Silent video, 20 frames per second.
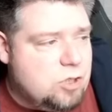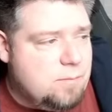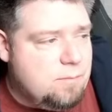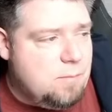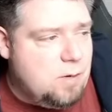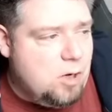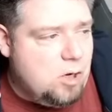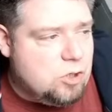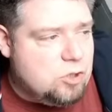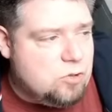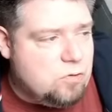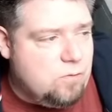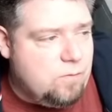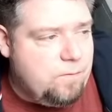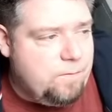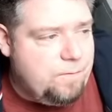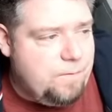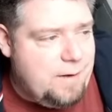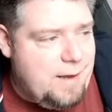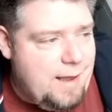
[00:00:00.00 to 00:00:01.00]
marched, or
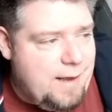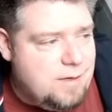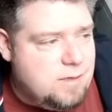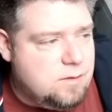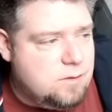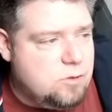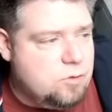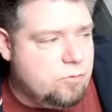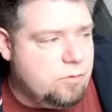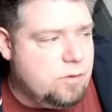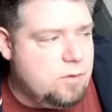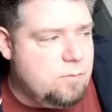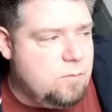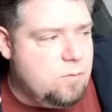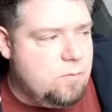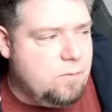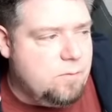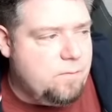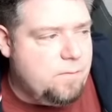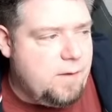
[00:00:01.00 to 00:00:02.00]
fled during the
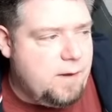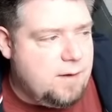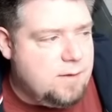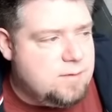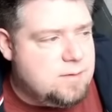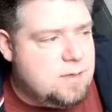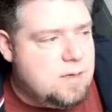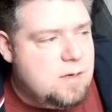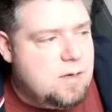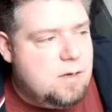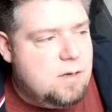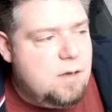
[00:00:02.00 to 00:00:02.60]
movement phase,